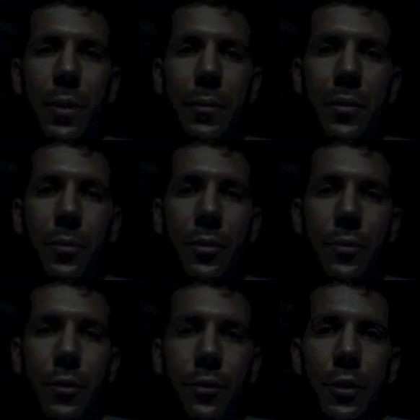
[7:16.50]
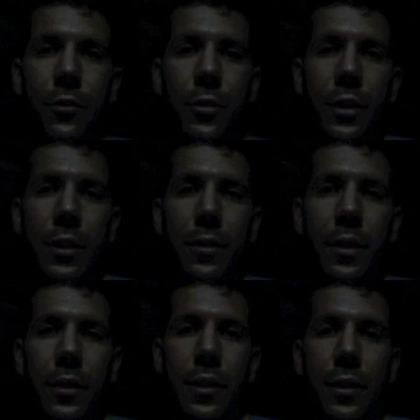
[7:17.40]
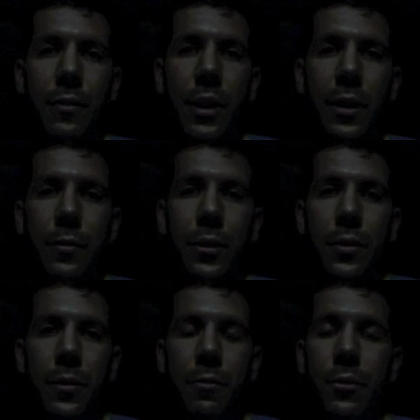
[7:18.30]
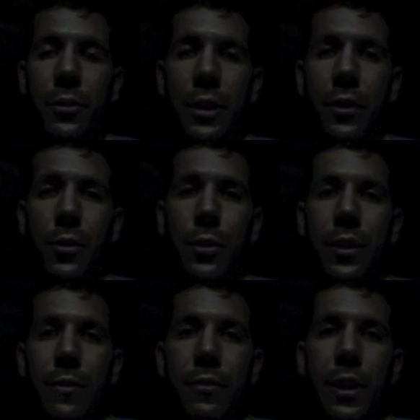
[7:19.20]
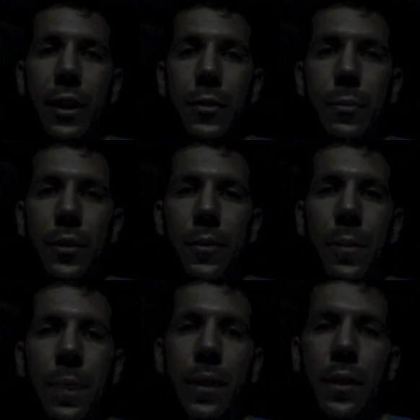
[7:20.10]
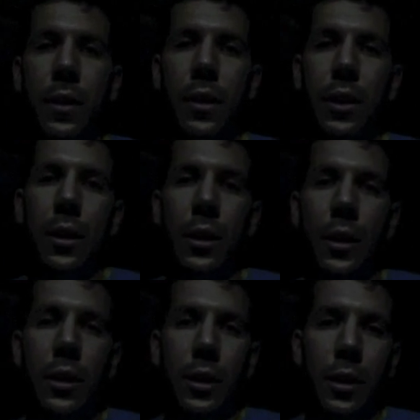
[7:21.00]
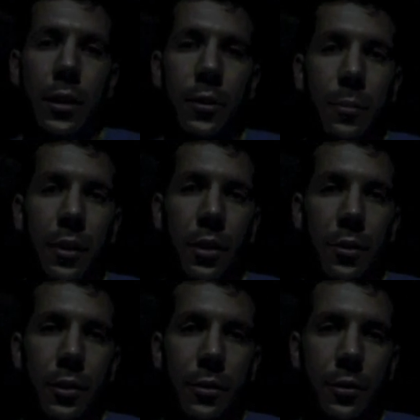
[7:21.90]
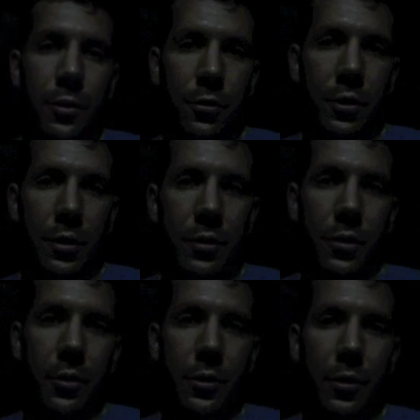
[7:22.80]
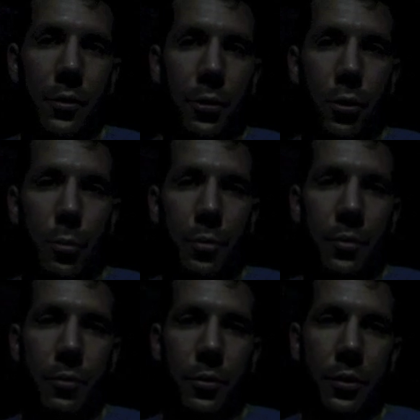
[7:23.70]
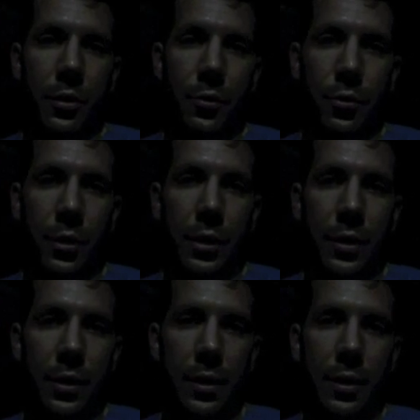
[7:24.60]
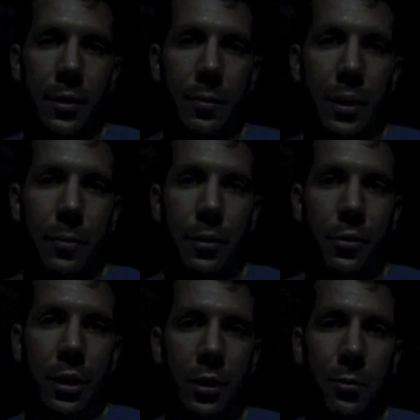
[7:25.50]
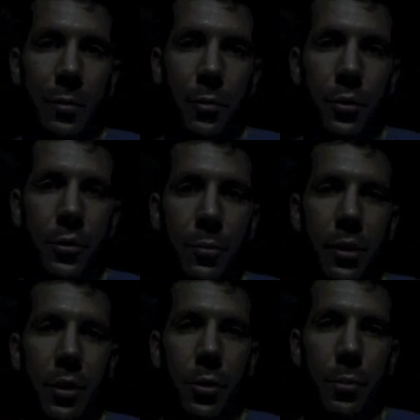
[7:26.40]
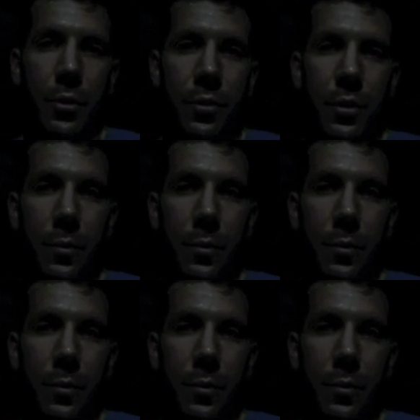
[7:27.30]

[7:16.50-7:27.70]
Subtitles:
the one frustration that I've had of just kind of knowing that fact. But despite all this, there is hope for this country. I'm going to talk a little bit more tomorrow about